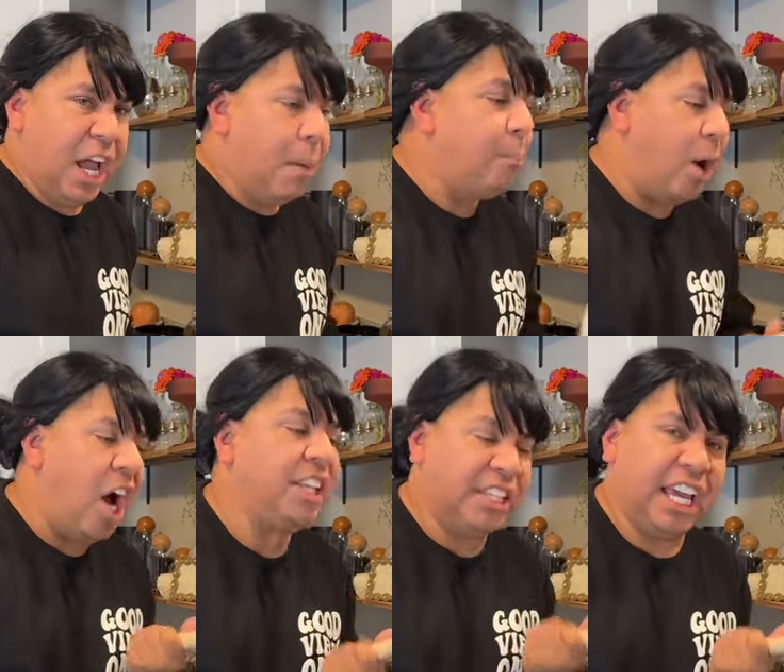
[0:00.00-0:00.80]
bought
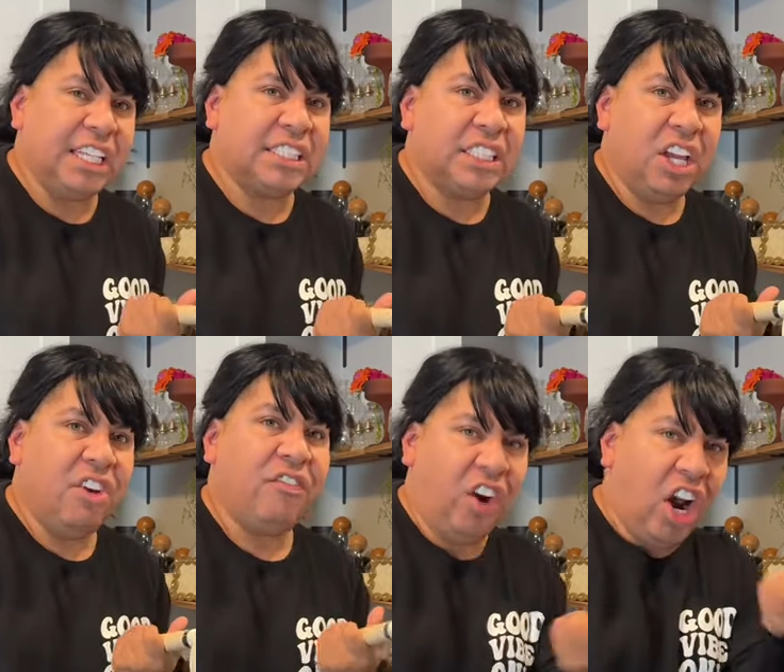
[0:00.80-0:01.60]
this for
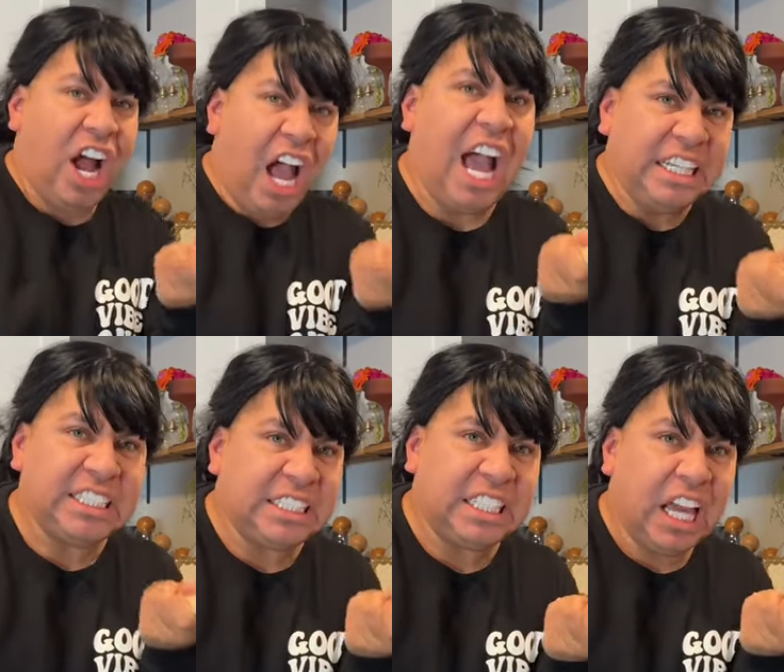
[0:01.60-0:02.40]
us
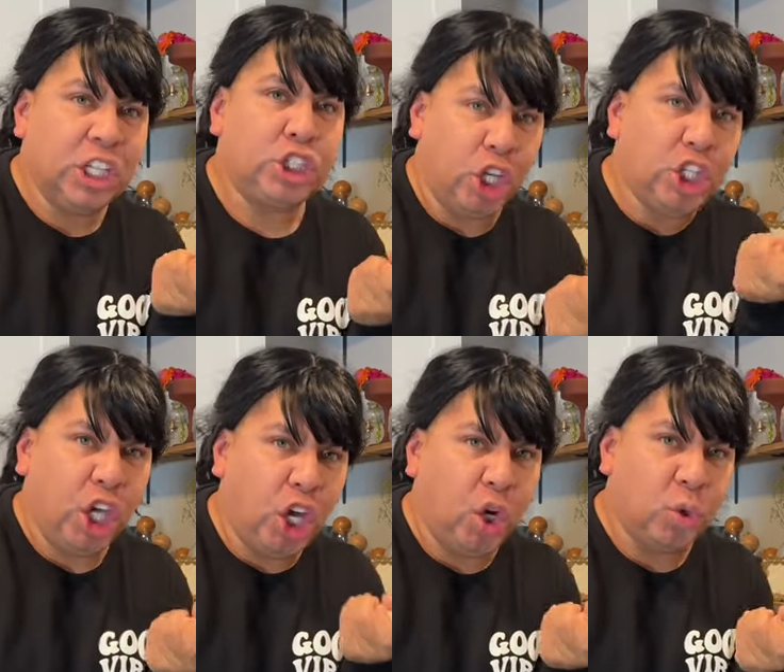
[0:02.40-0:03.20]
to
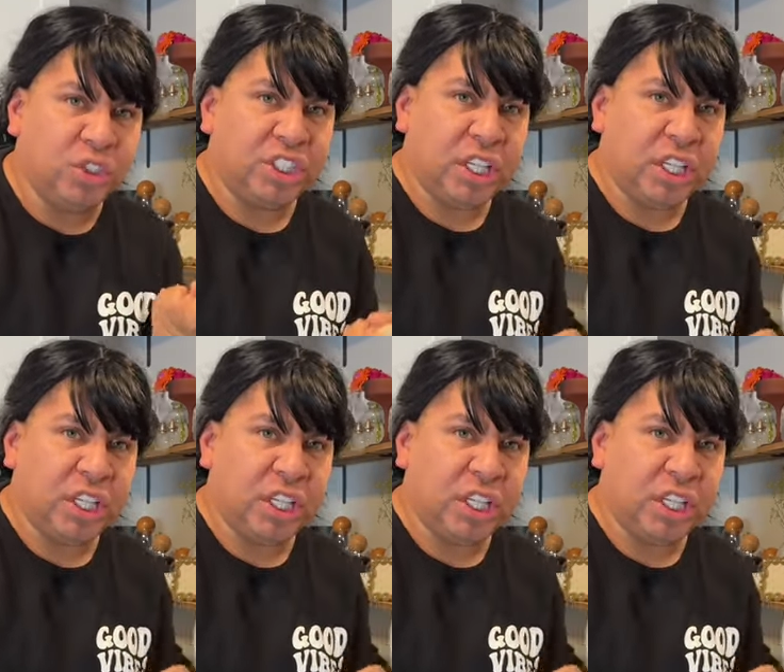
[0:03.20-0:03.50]
use.